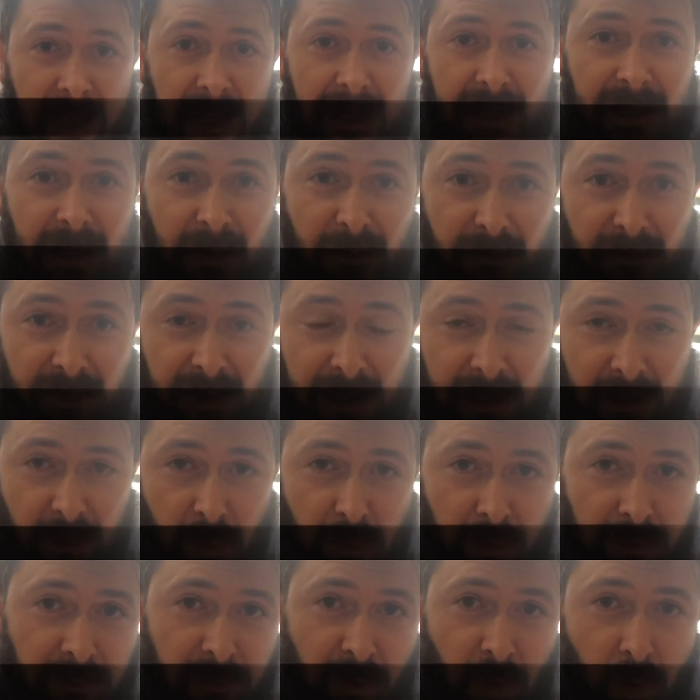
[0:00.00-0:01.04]
kind of
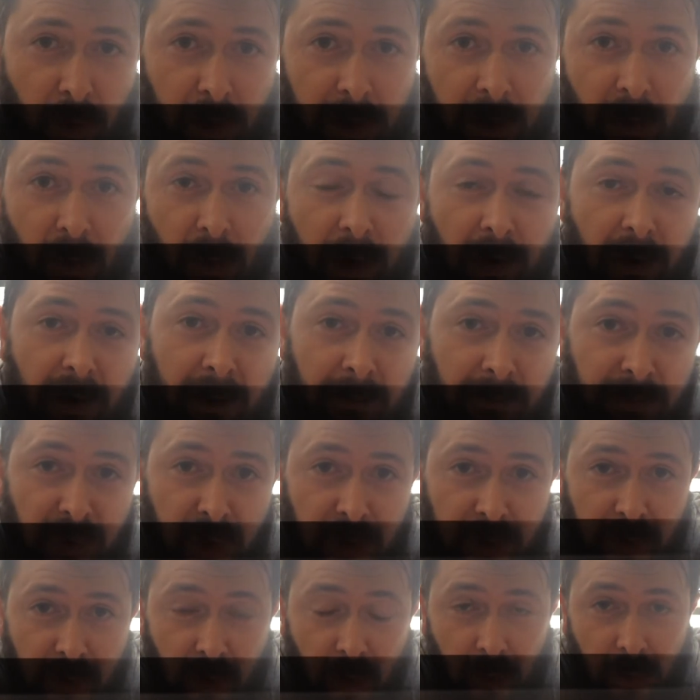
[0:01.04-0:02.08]
video for you where I'm
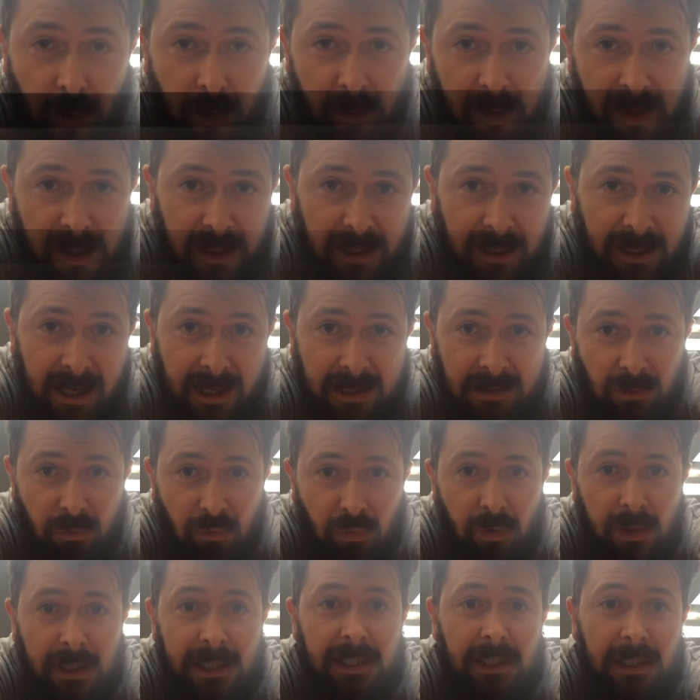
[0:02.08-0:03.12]
just going to be kind
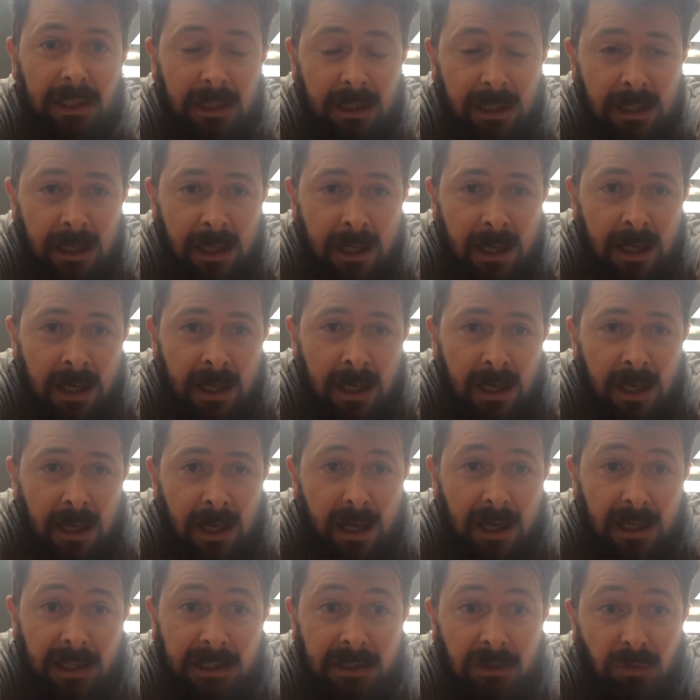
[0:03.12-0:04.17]
of real
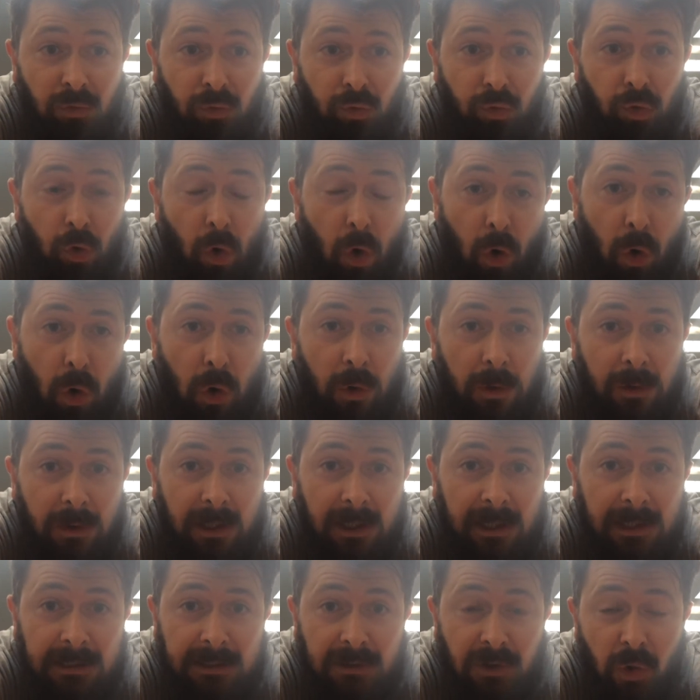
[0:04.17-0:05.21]
and raw
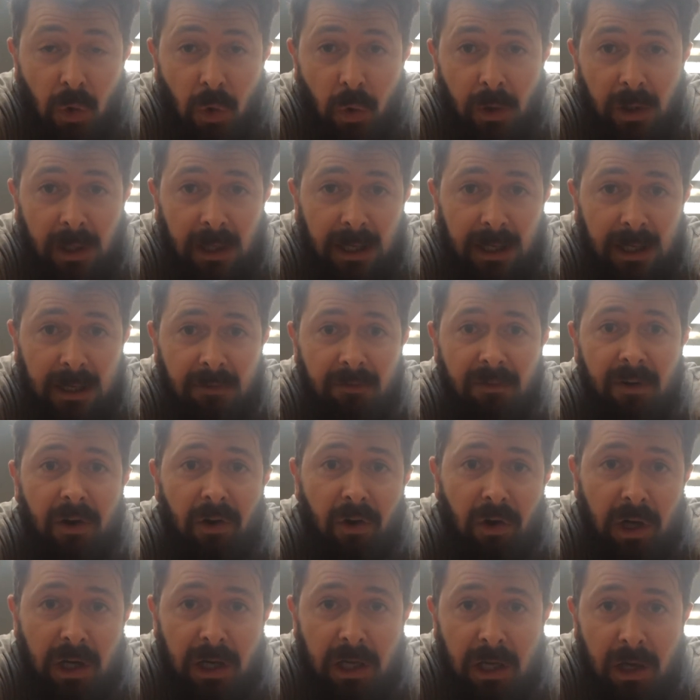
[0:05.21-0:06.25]
and talking at you
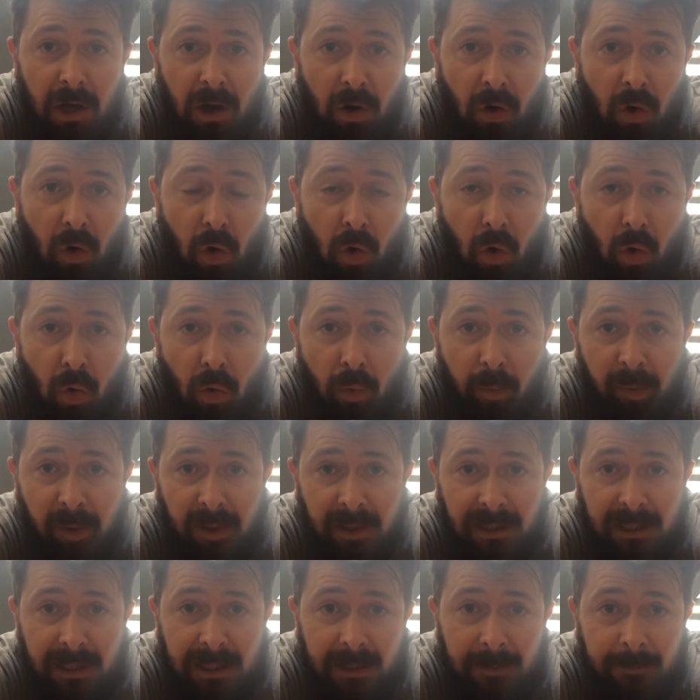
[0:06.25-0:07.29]
very
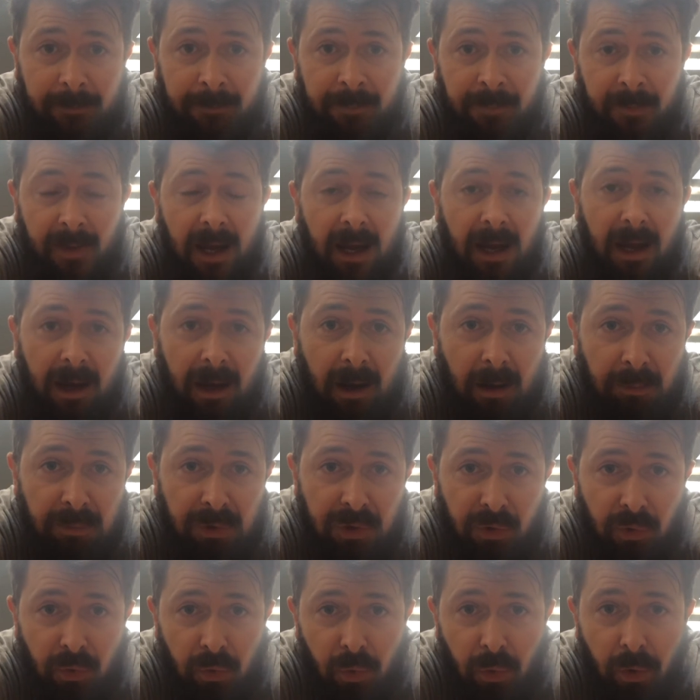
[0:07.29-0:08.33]
openly. Um,
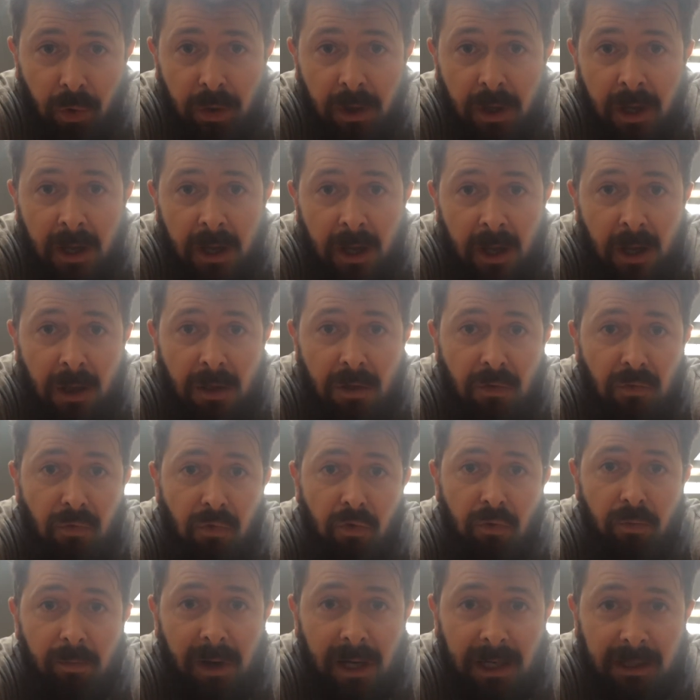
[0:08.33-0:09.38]
so
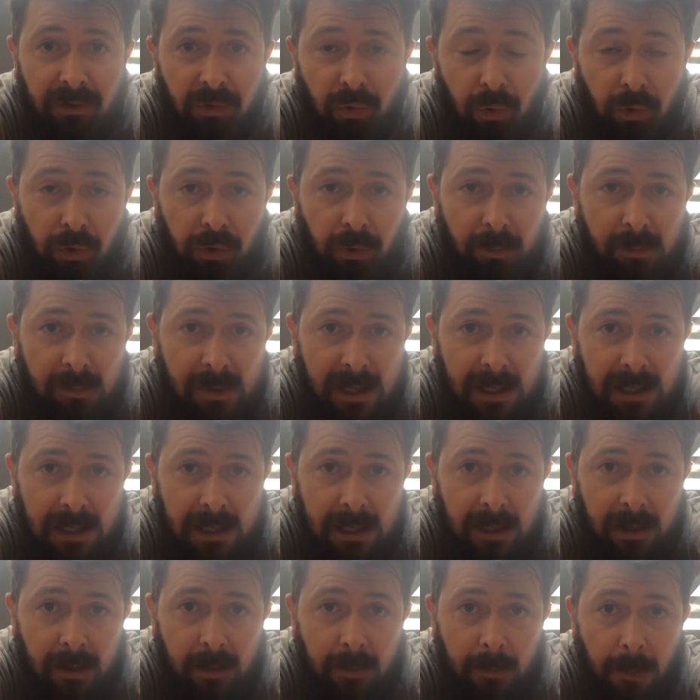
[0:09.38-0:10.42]
through my social
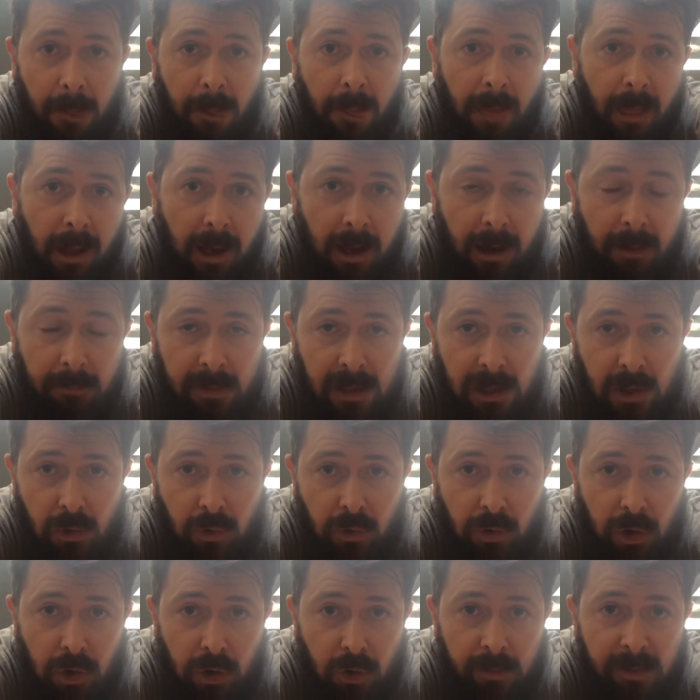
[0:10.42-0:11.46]
media, um,
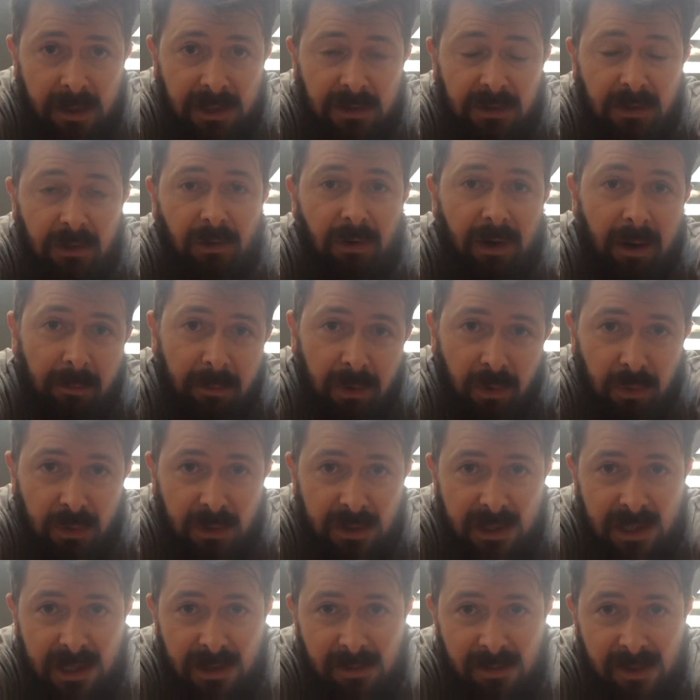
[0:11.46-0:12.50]
YouTube, Instagram, you'll
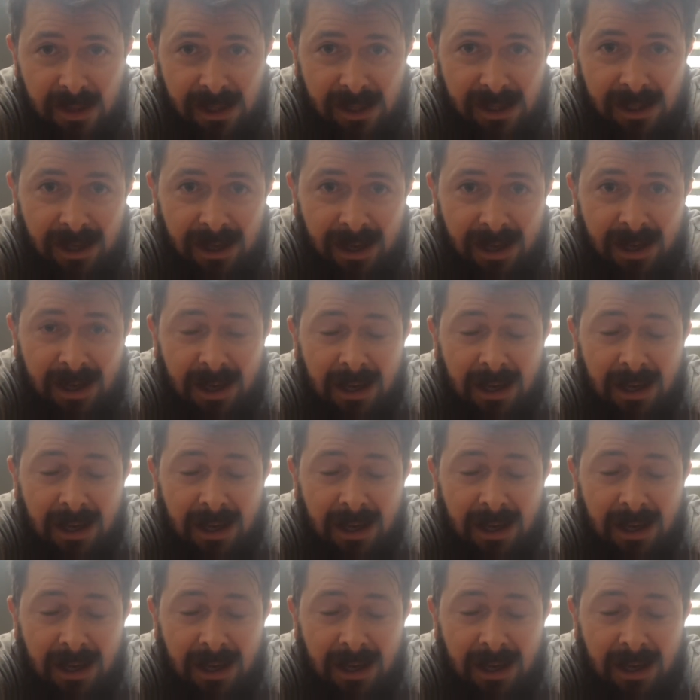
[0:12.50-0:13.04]
see me